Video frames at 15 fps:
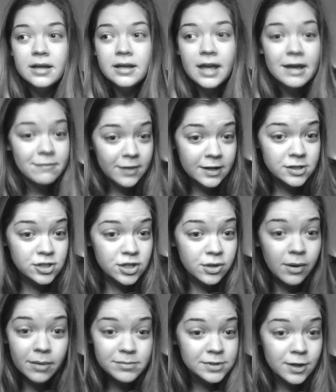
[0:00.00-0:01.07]
If that's you,
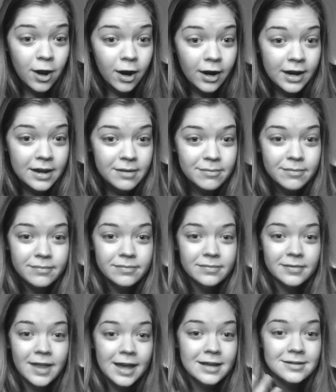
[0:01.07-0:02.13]
I'm sorry,
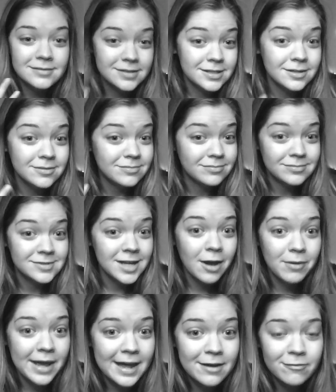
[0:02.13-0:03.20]
like, to sound
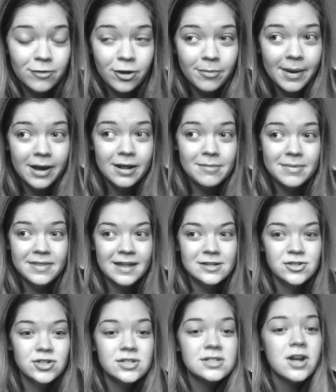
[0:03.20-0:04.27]
hateful about it, but that's
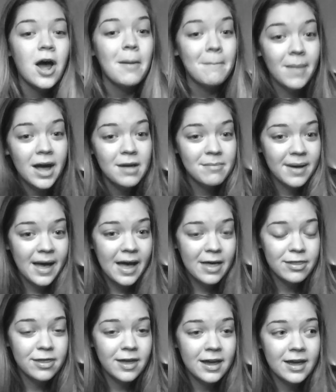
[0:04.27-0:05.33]
just not my path.
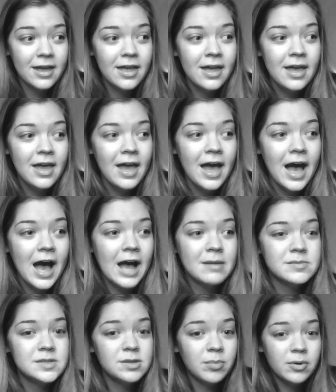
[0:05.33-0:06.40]
Like, I'm
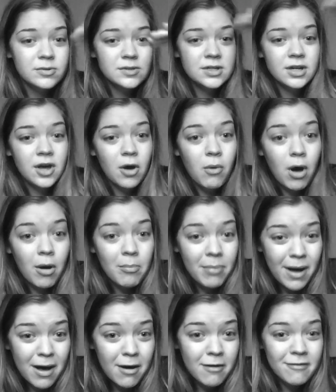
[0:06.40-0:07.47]
supposed to go
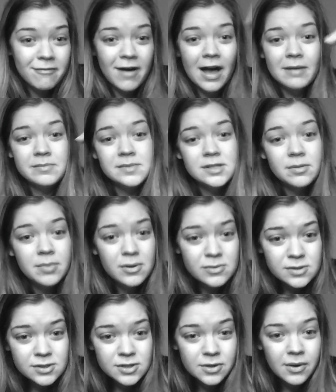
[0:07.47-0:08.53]
above.
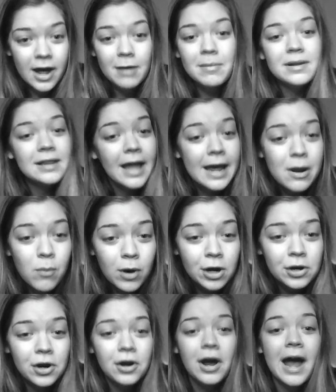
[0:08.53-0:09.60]
I'm a light
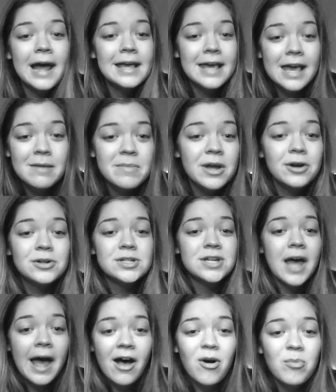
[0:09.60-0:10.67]
worker. I came here to
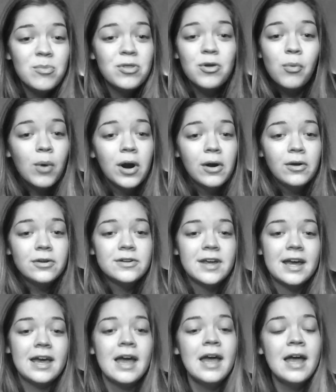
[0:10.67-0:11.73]
help the world. Like,